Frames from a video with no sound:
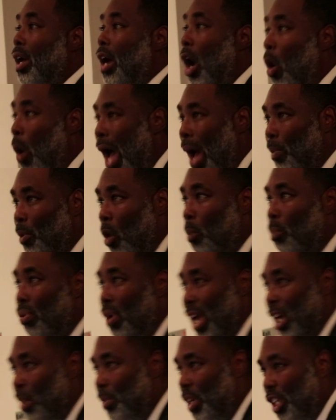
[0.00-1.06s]
oh, I'm going to
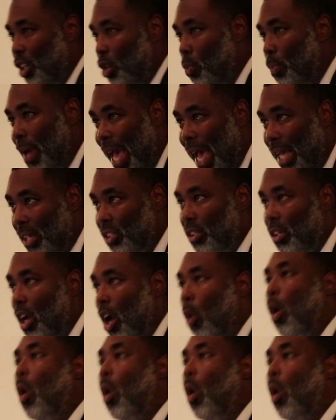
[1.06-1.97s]
bring them to you, Pastor.